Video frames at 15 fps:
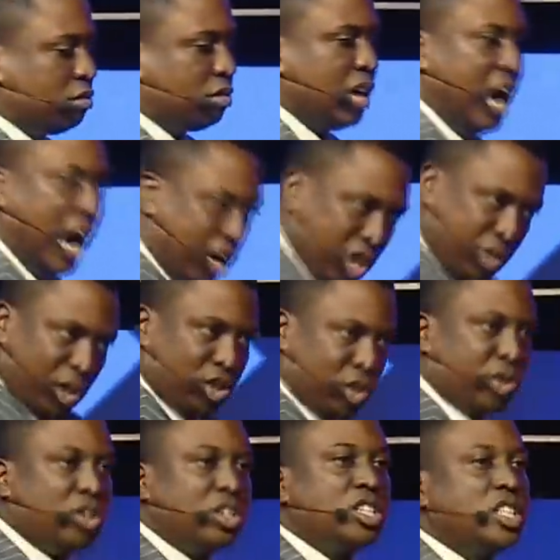How do you want to
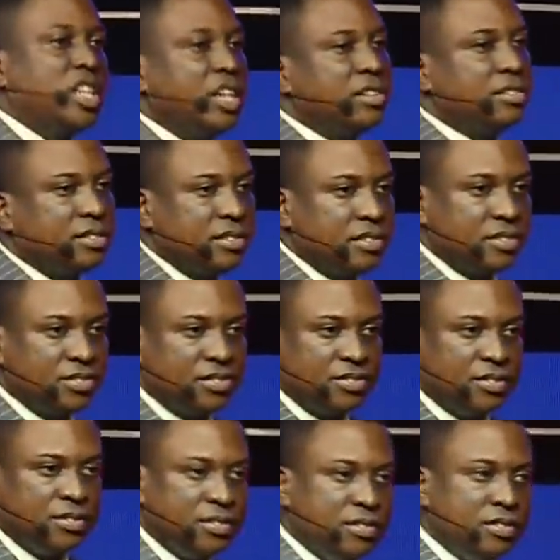grow this year?
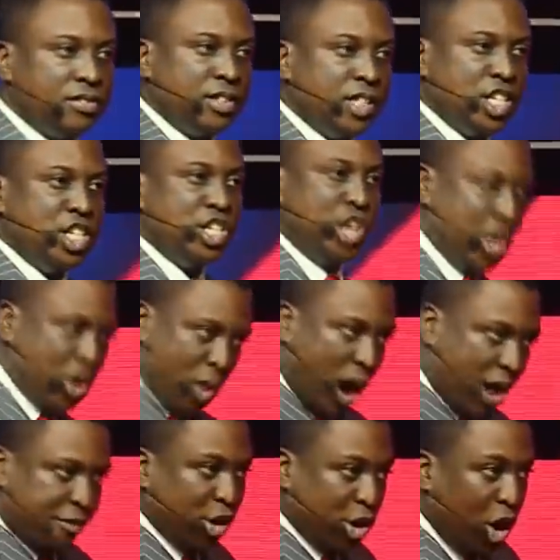Do you
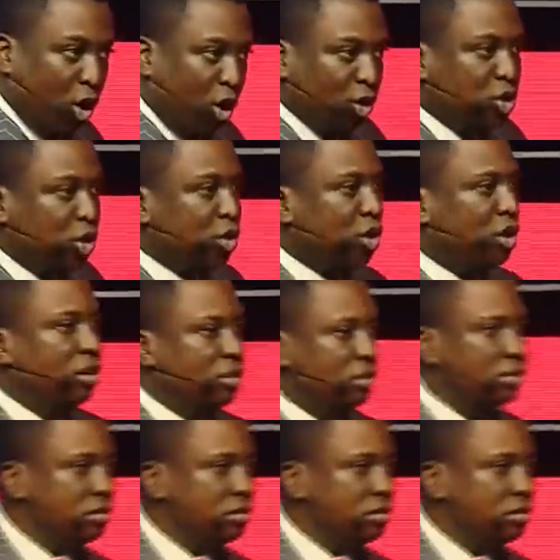have a goal to grow?